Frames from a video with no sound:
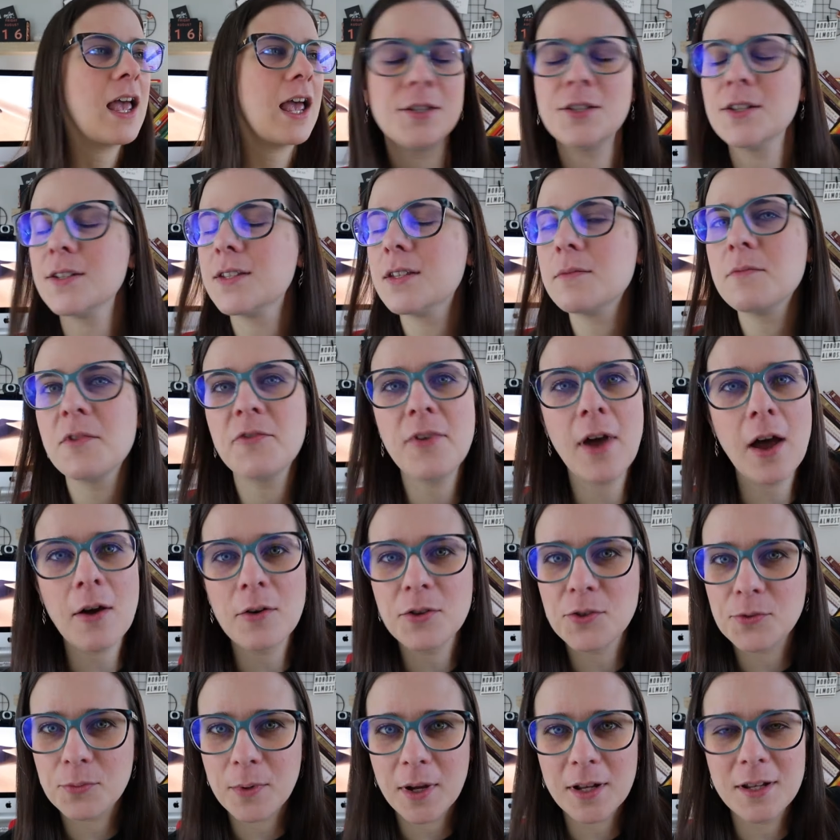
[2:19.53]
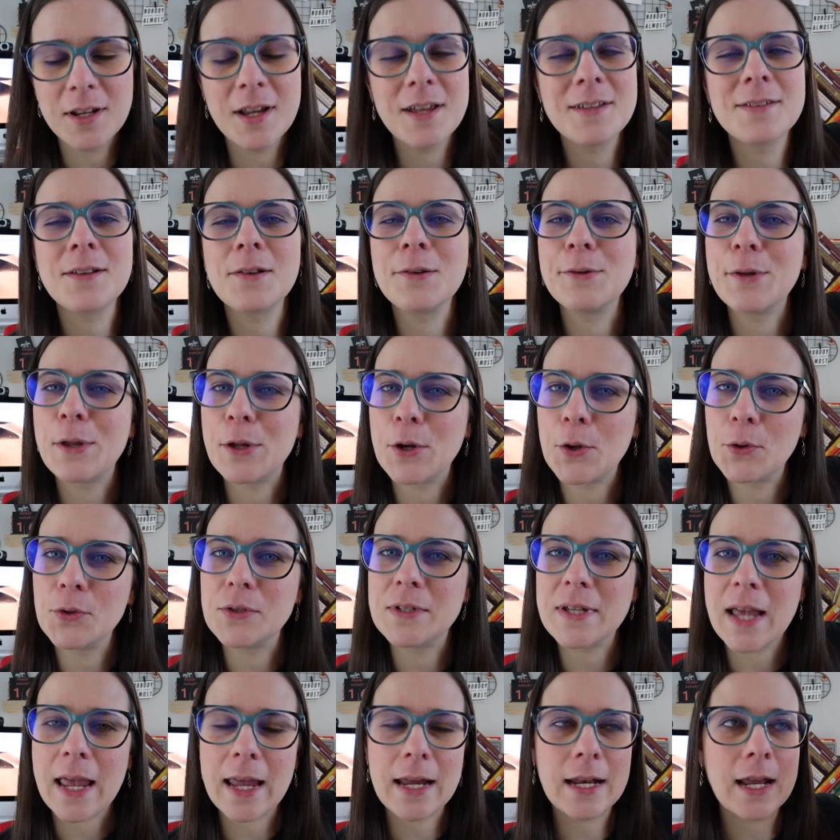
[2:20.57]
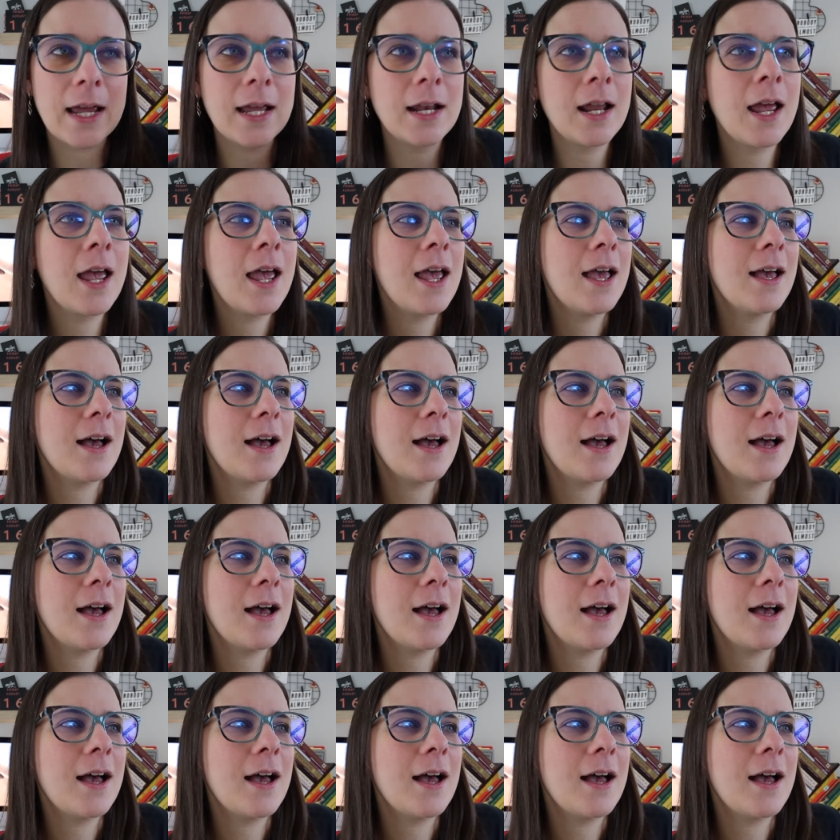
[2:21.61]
Just some of how it's written is a little dated,